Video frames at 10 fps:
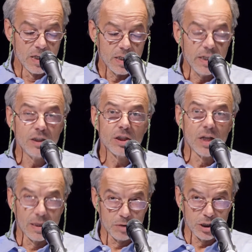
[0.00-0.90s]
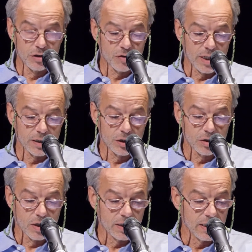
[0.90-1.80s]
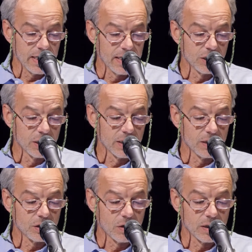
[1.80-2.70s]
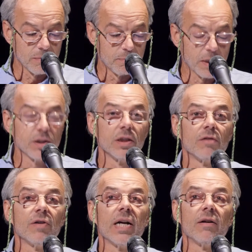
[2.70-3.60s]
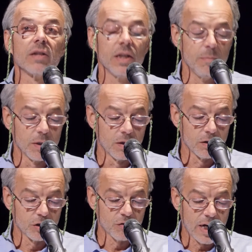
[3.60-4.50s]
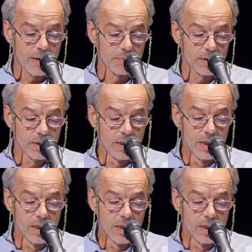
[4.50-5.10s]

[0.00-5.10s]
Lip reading: Each time she tried to start the engine, they started buzzing around, keeping her trapped.